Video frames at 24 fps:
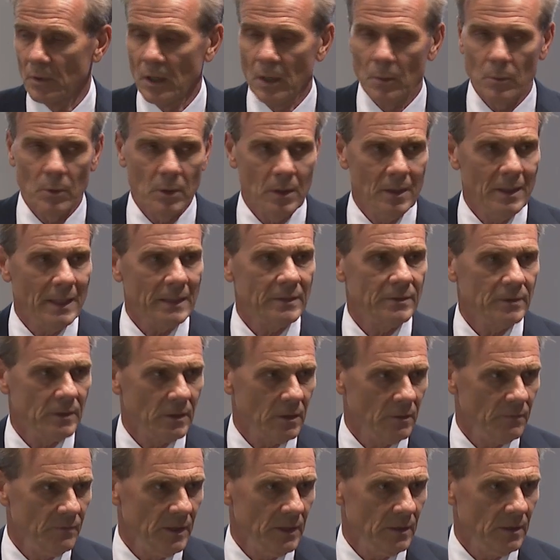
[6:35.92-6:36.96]
our
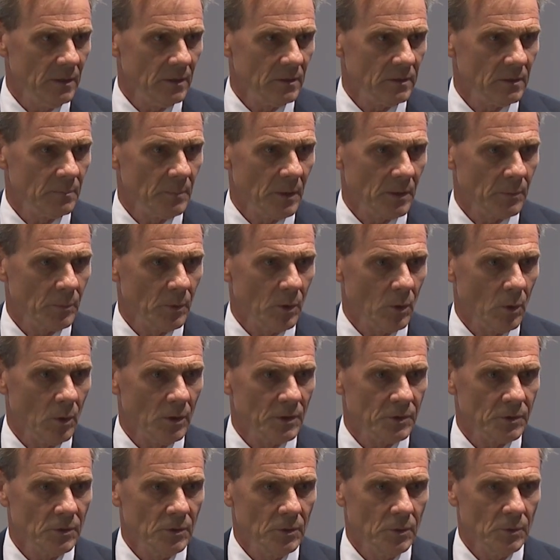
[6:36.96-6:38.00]
electrical vehicles, but we're
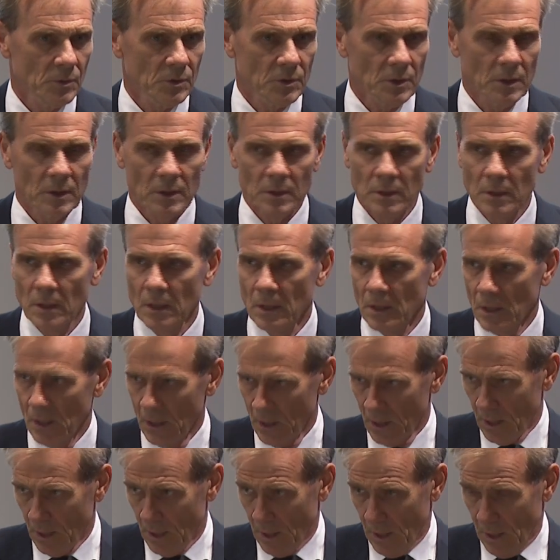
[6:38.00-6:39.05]
also using
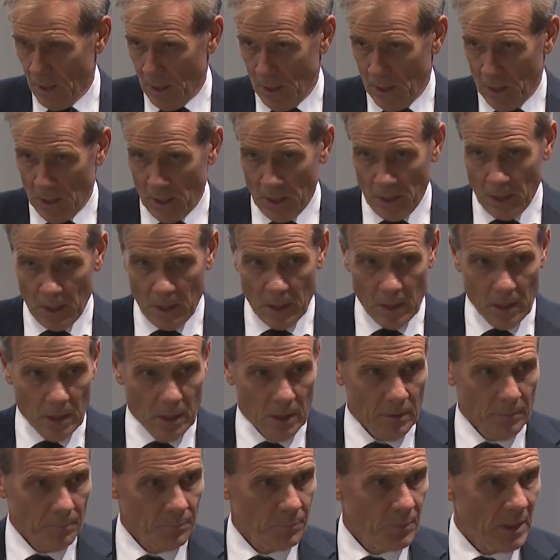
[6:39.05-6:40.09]

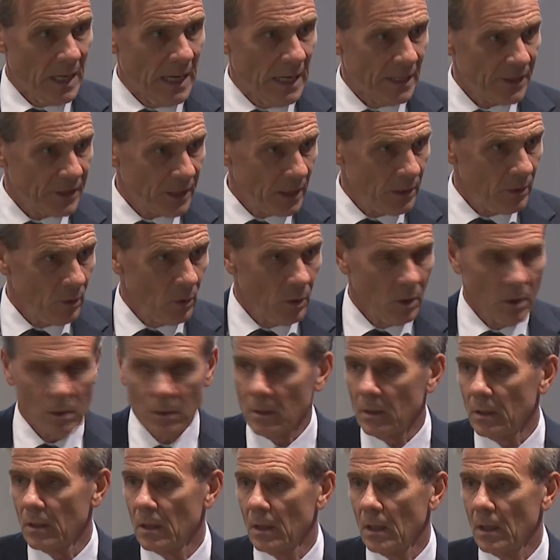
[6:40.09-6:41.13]
ethanol.
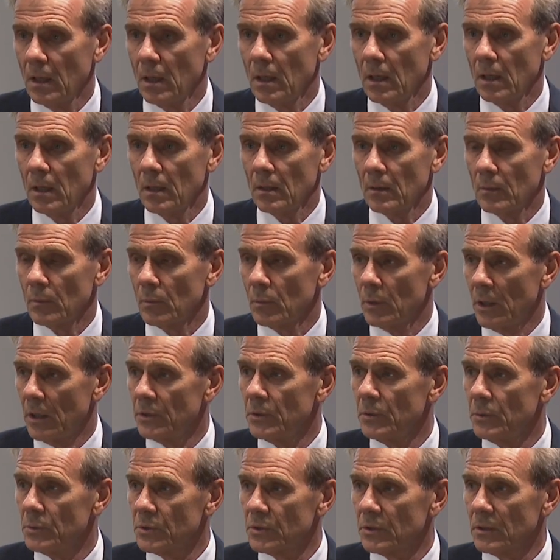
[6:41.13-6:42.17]
We're
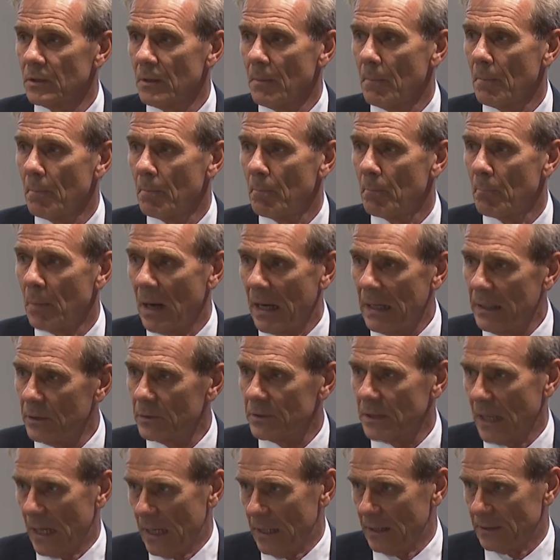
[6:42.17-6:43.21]
using
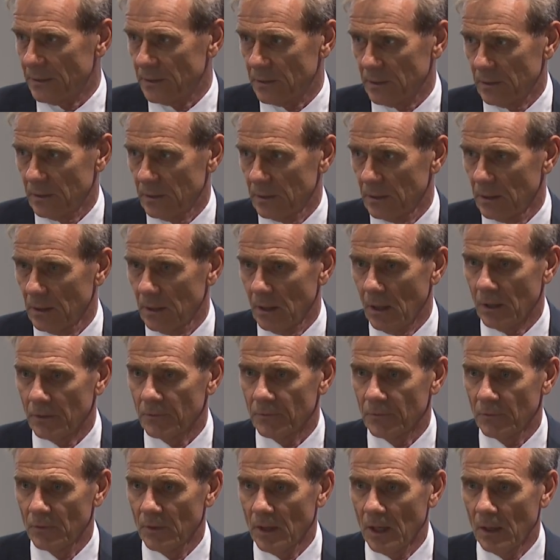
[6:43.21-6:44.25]
biogas a
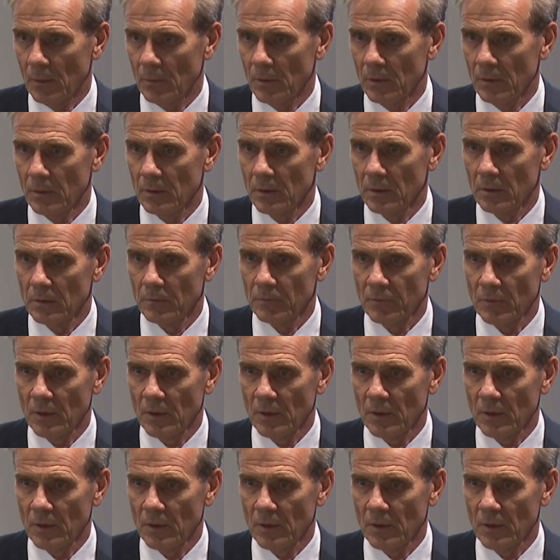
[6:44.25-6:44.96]
lot for our